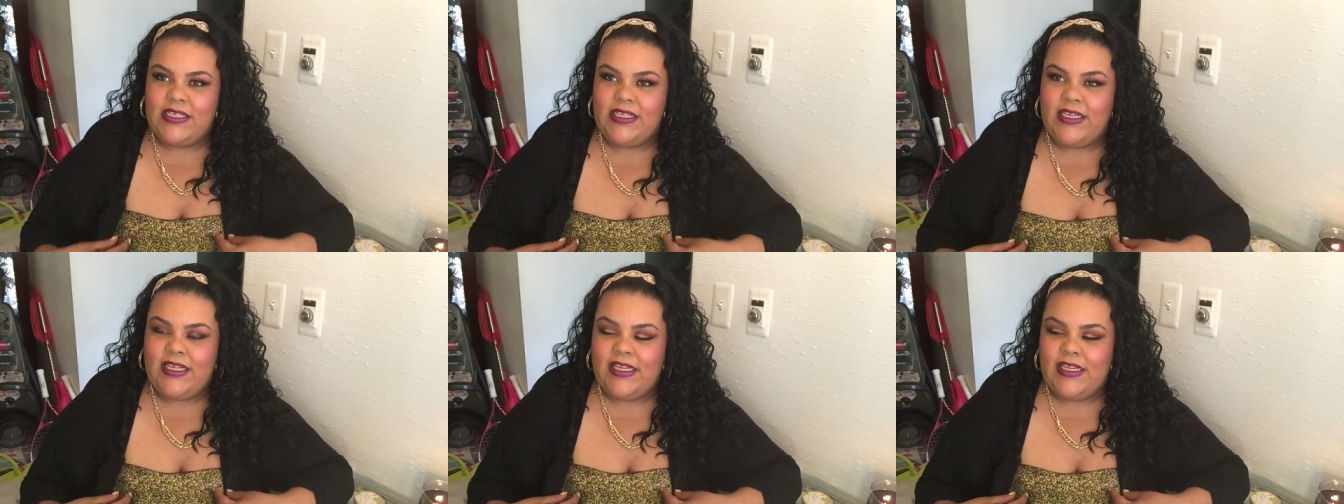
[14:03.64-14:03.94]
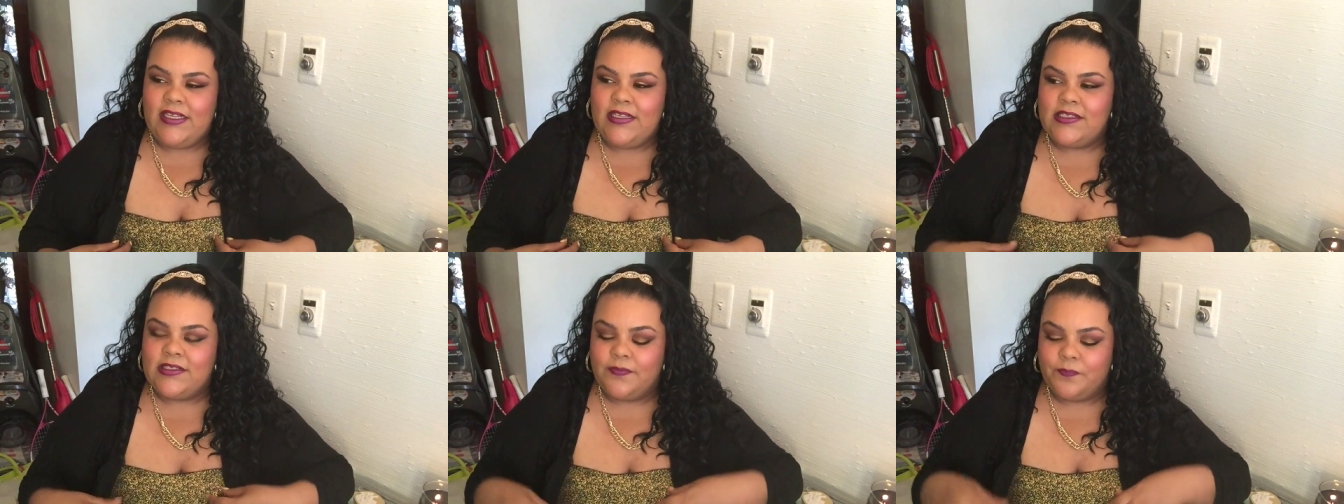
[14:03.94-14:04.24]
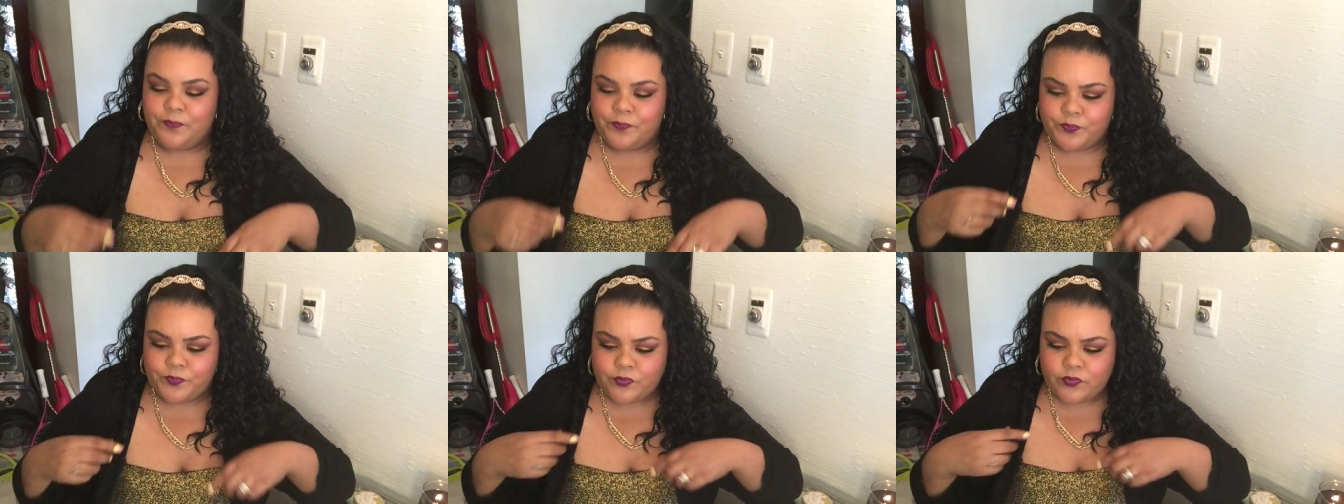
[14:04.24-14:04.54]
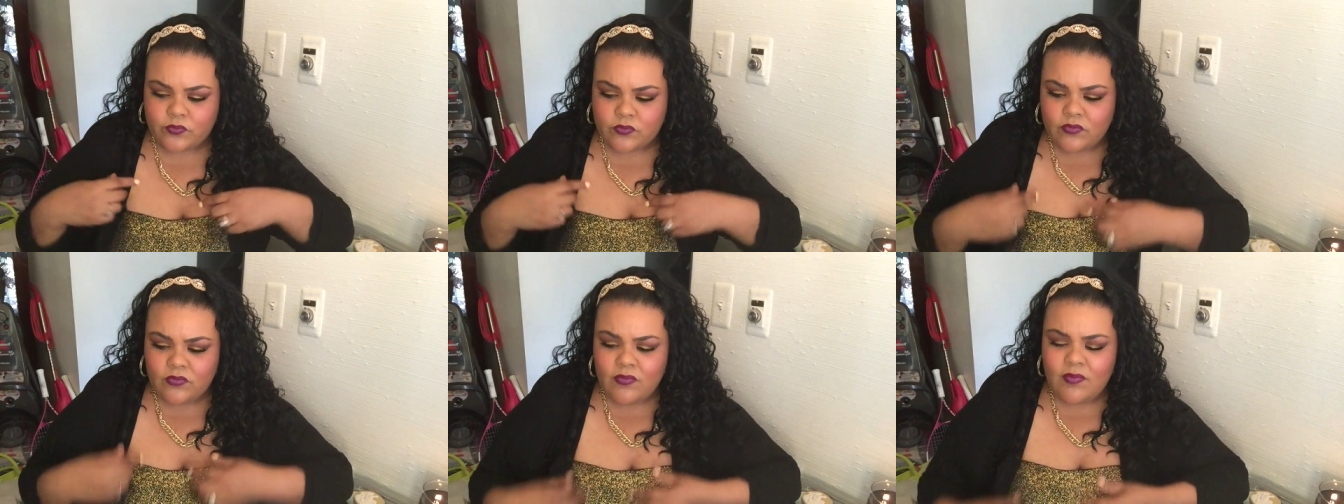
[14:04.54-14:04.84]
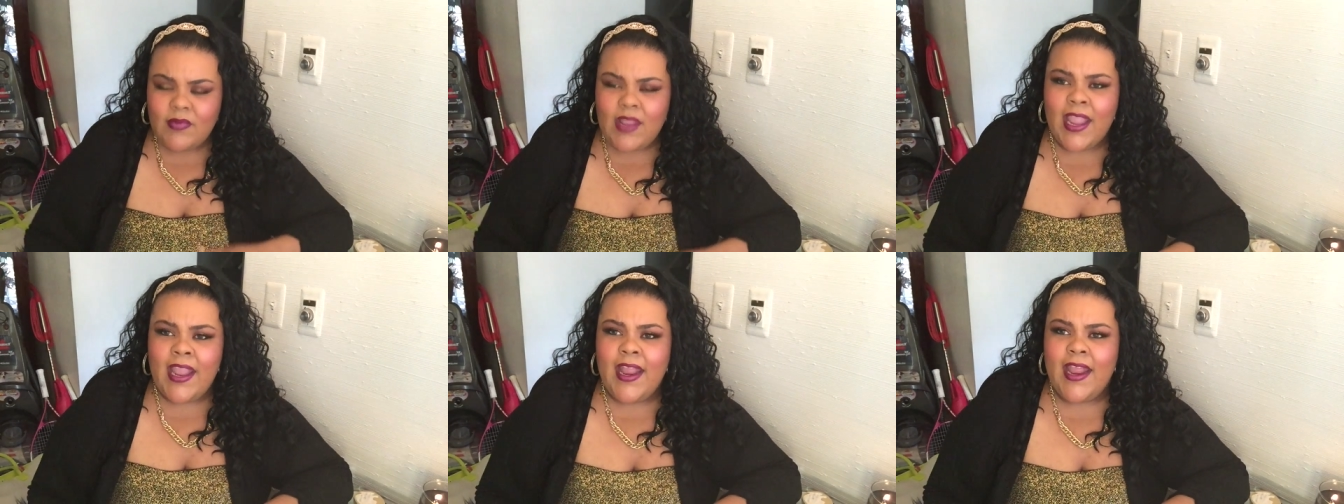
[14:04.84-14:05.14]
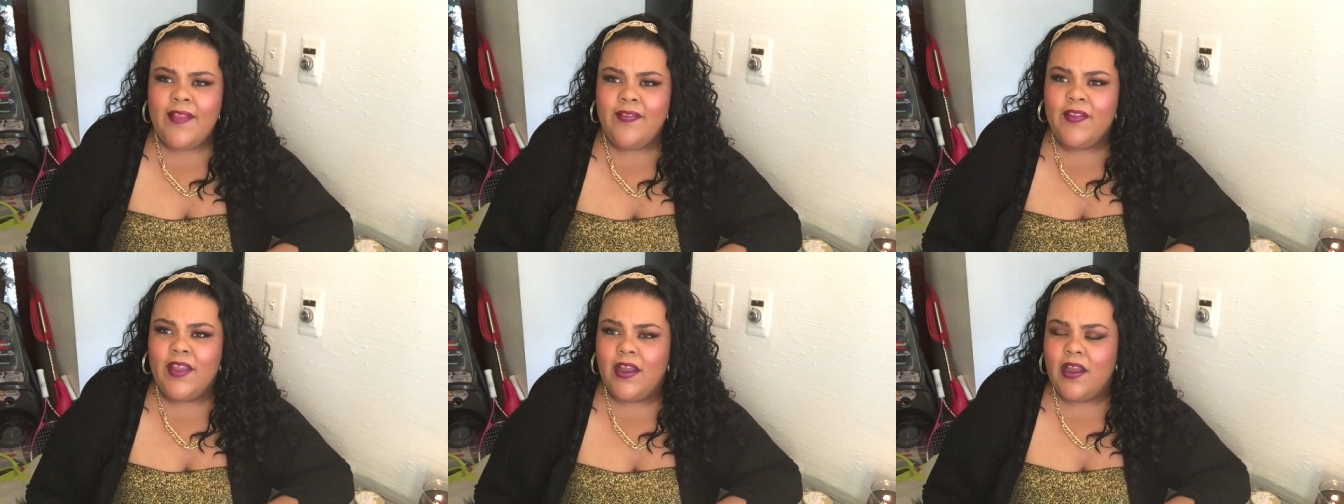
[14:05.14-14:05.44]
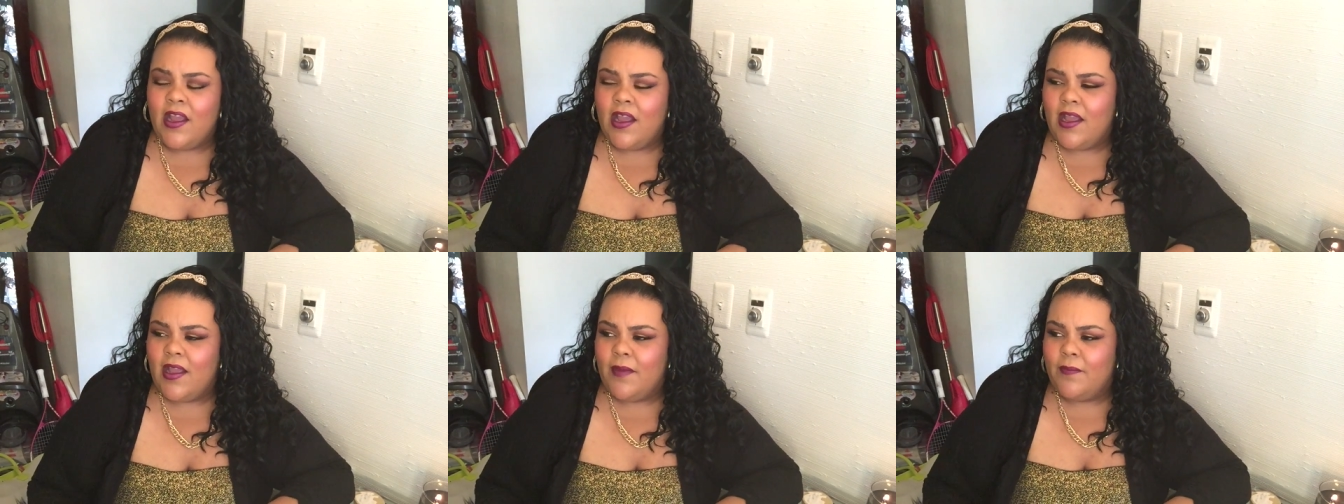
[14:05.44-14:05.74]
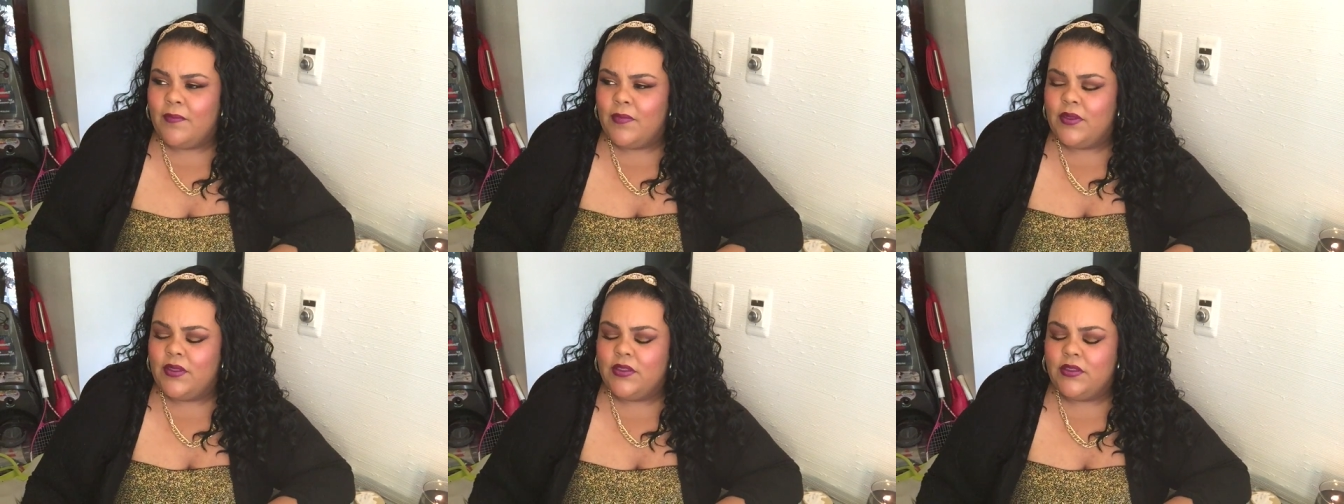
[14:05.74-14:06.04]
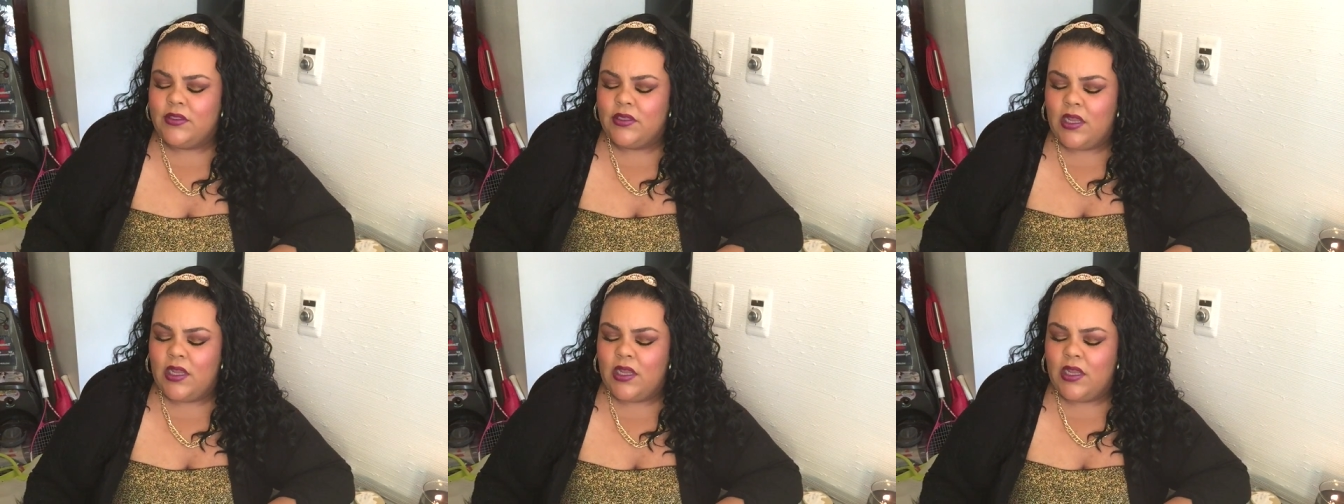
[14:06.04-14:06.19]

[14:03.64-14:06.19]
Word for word: tees and the um,